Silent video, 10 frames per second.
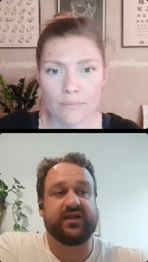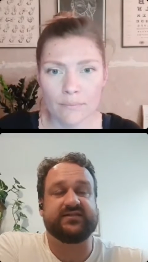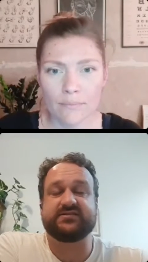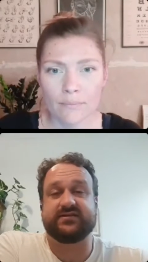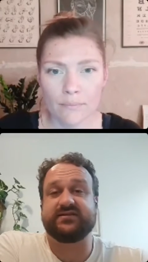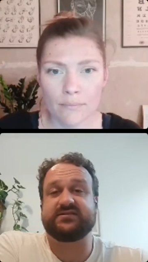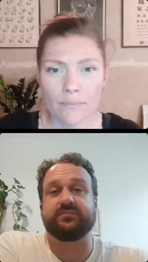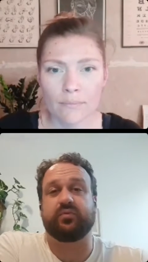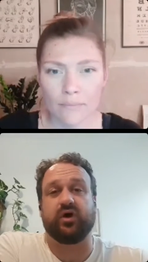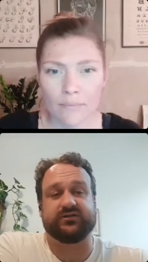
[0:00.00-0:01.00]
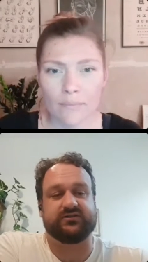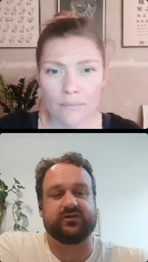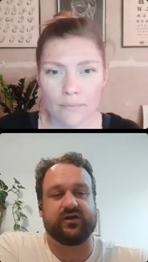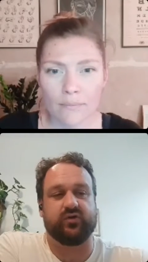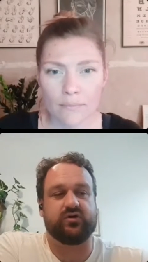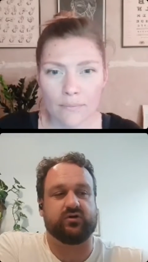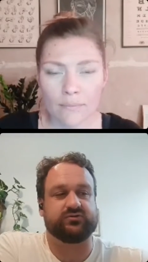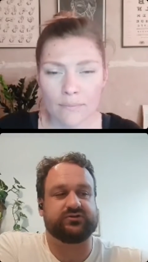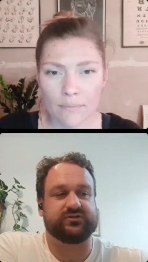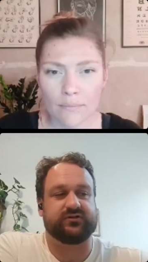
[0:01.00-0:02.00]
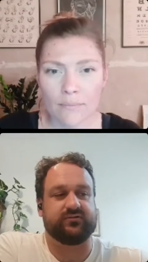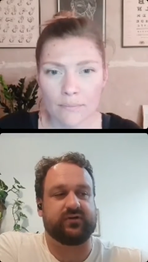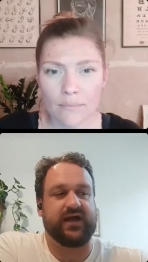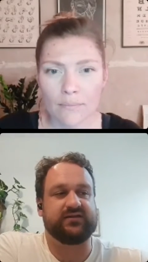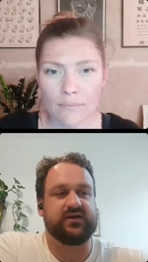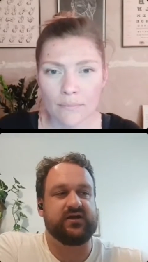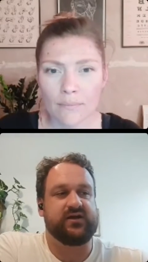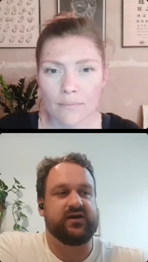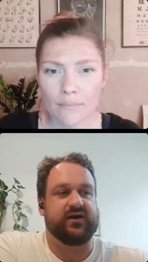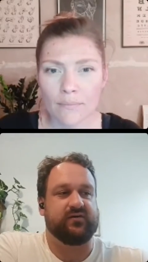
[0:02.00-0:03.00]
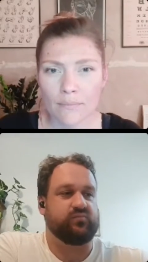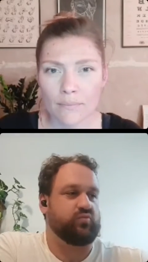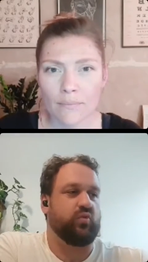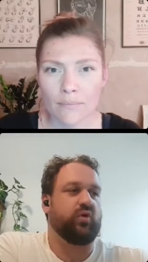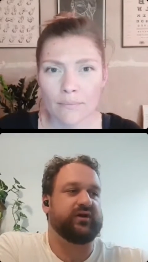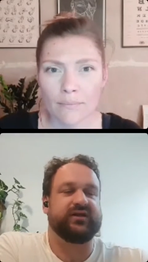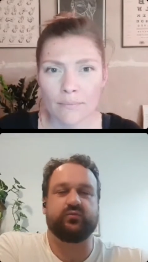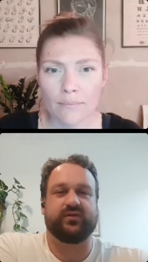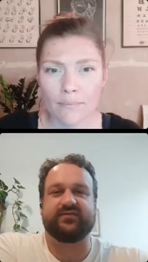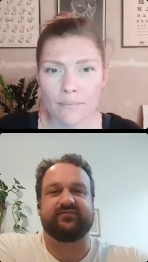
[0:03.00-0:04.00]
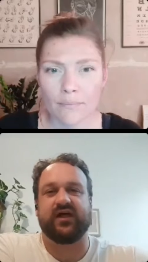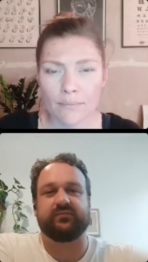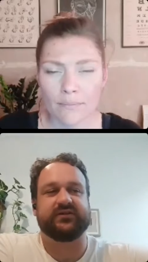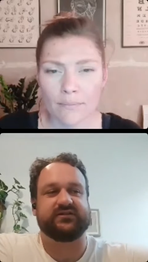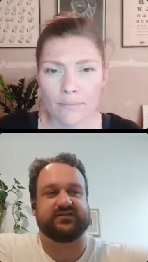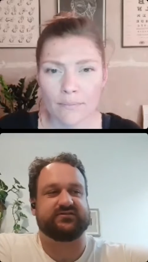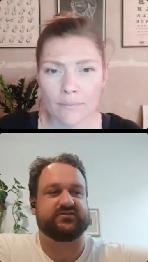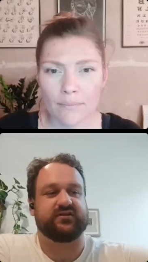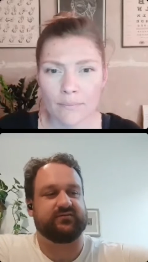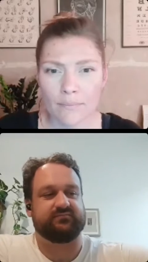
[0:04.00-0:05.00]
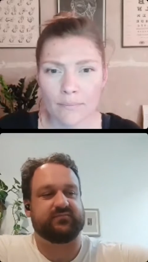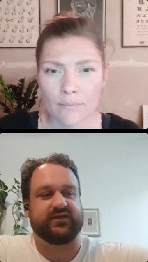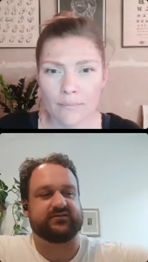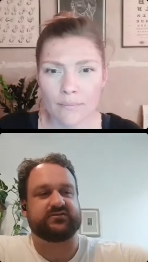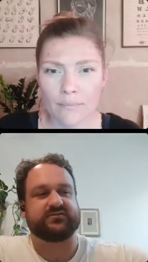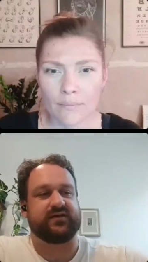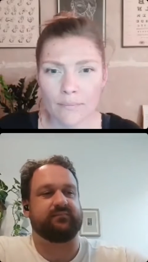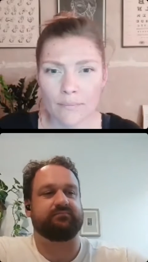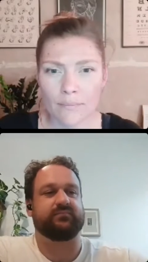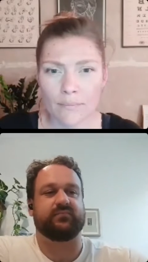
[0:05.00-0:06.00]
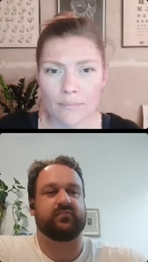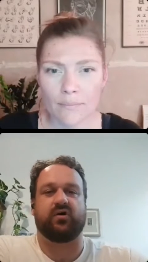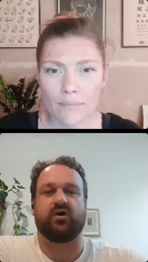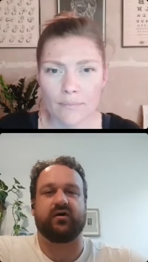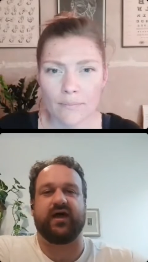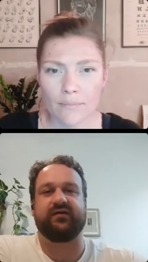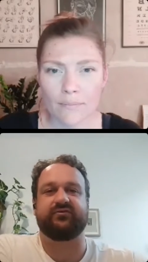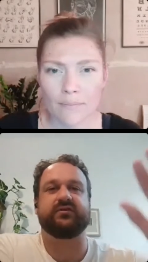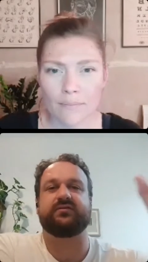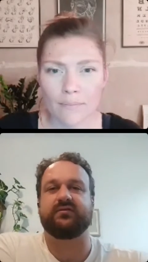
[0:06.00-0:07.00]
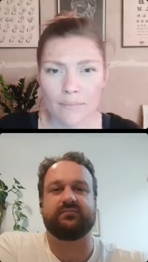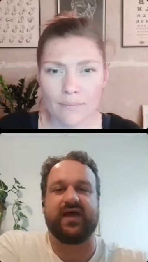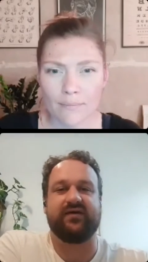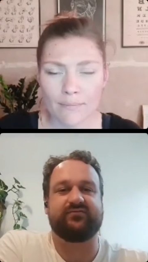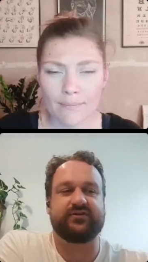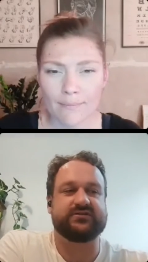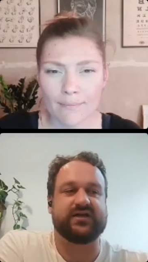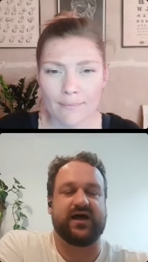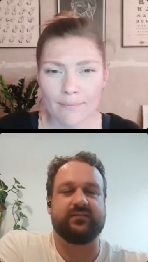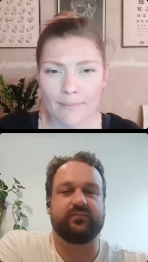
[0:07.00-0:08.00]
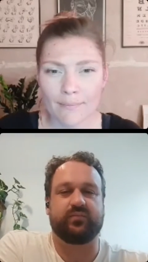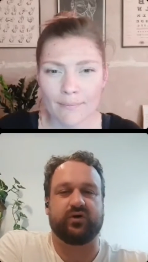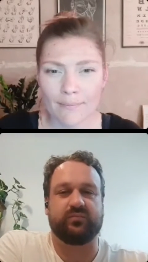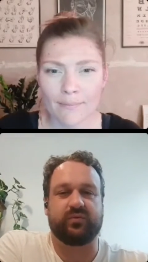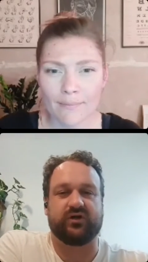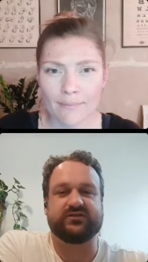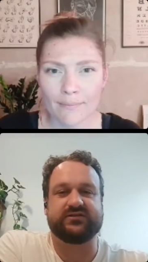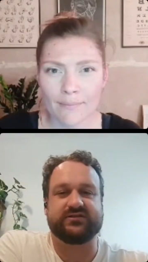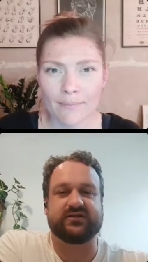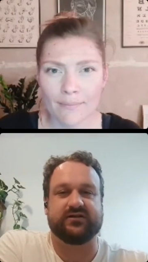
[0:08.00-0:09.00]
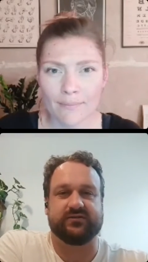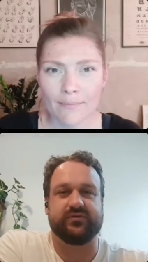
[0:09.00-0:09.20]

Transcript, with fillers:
Speaker 1: it's it's important in agriculture, right? Uh, working with development, it's it's every every time po politics are in the